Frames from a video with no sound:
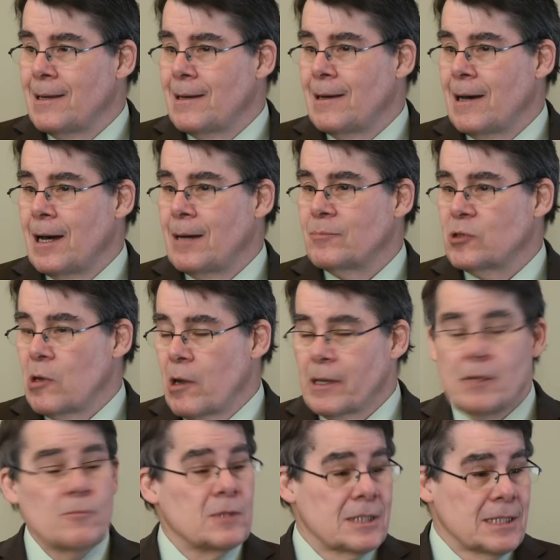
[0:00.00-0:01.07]

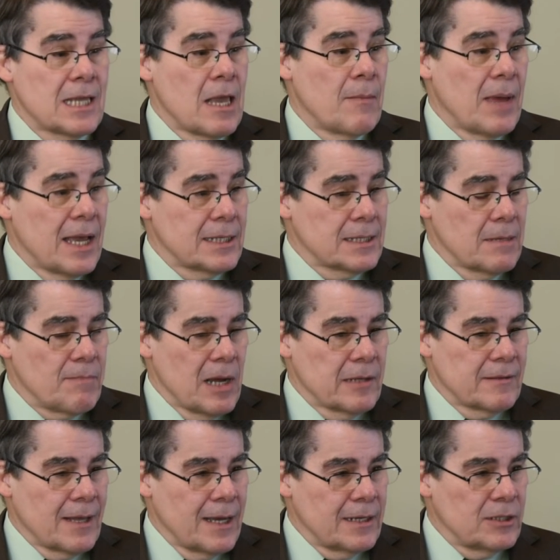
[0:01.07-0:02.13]
talking with CMS
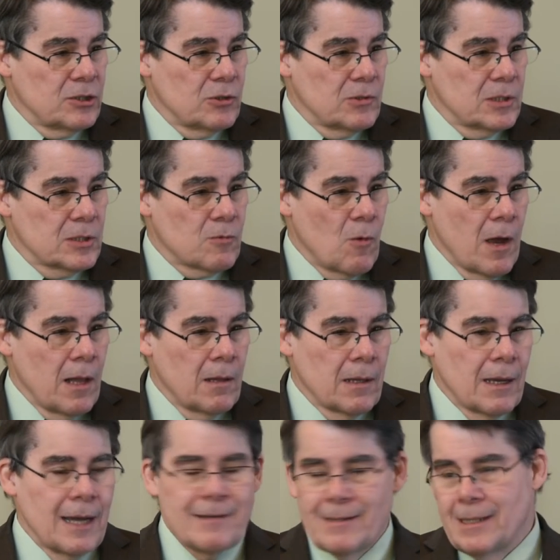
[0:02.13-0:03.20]
about that issue as
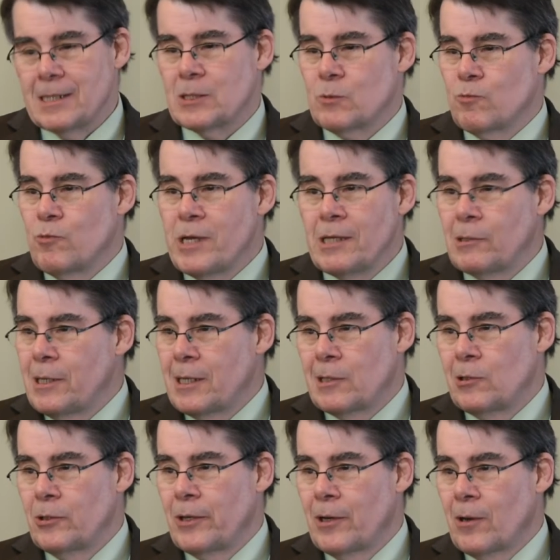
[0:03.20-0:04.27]
well. I think it's really
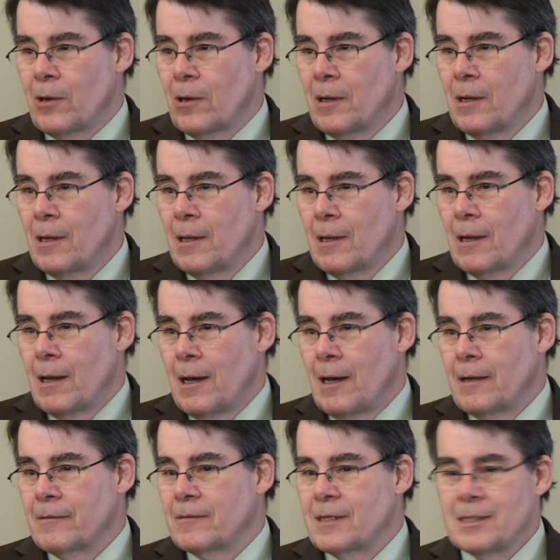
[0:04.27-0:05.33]
clear
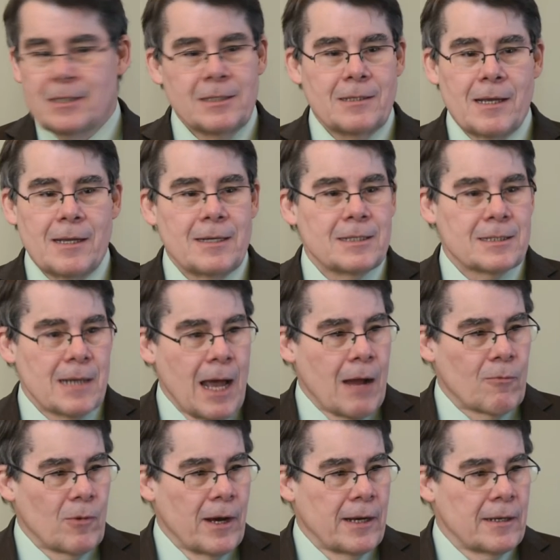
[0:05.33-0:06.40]
this state is
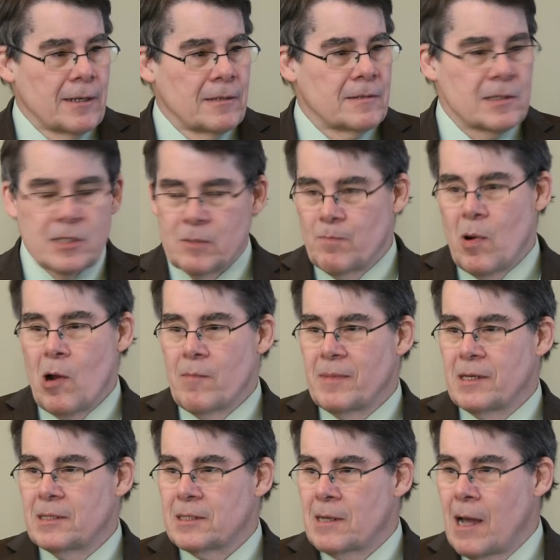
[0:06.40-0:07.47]
not ready. The
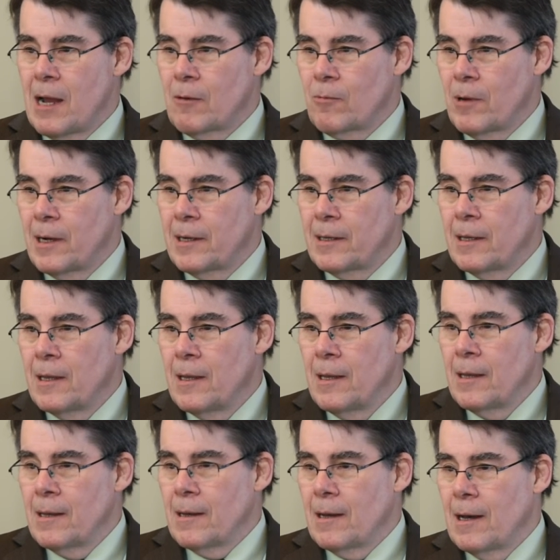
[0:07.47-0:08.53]
department is not ready.
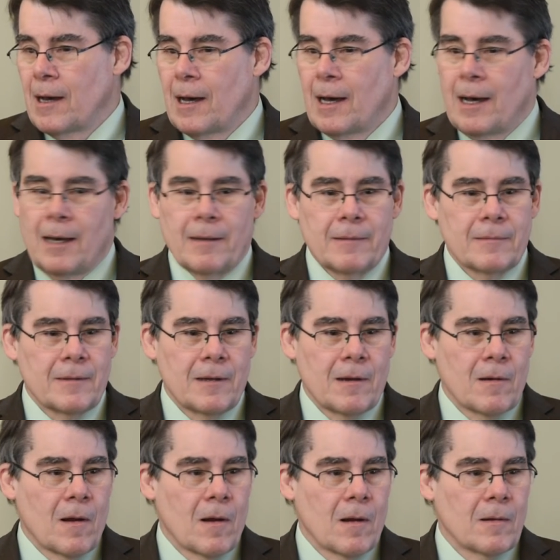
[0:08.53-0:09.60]

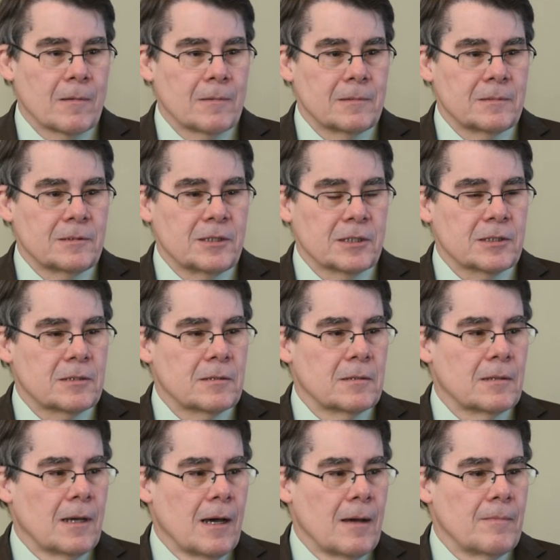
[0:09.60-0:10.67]
There are just
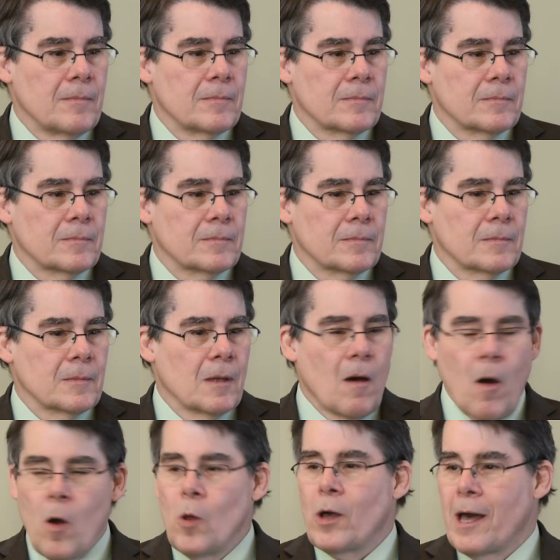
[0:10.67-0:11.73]

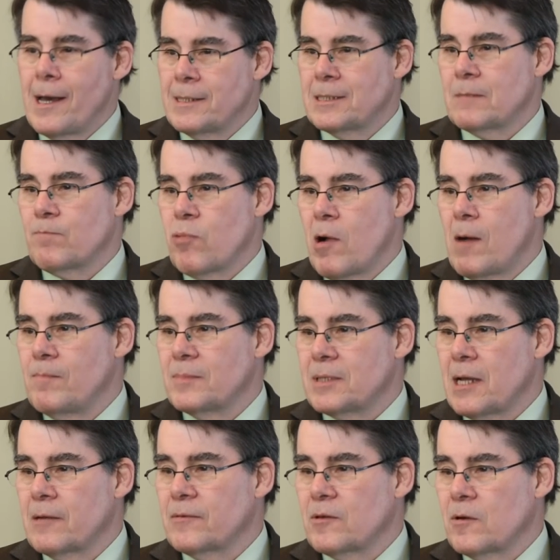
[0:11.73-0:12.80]
all kinds of problems
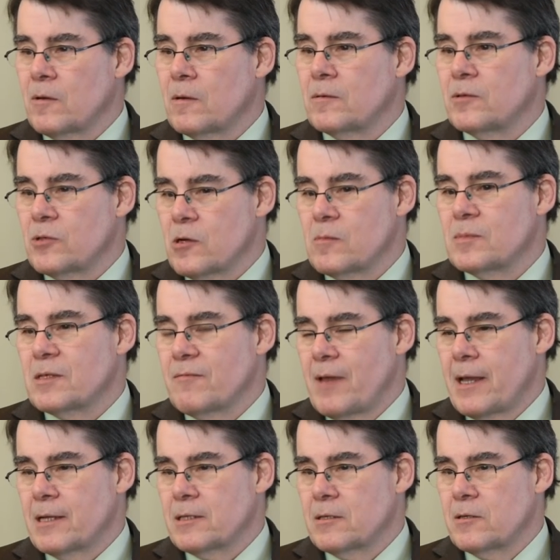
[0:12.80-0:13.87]
out there in terms of
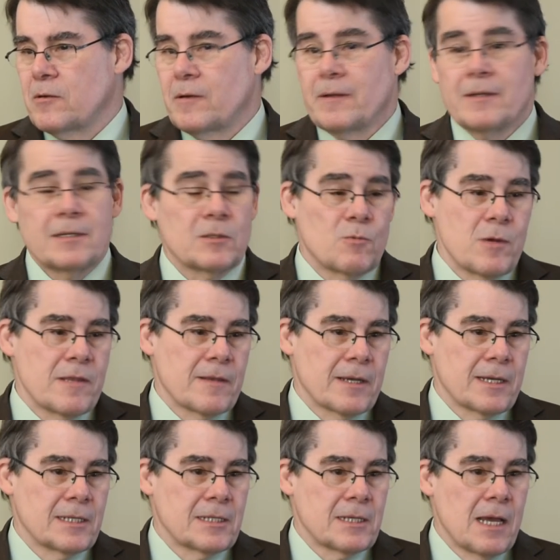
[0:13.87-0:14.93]
executing this. We
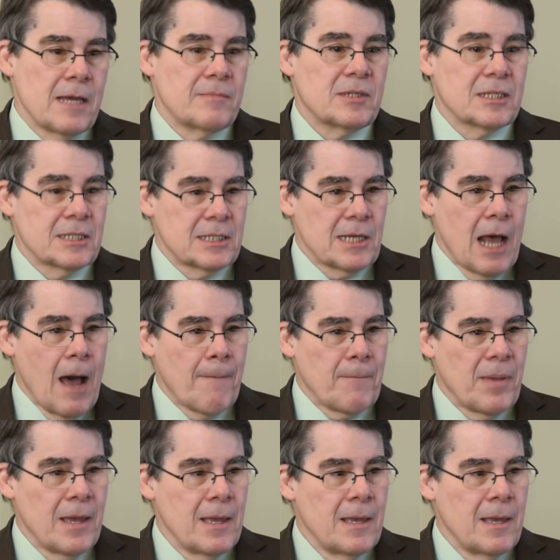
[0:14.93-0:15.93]
think it's time to stop.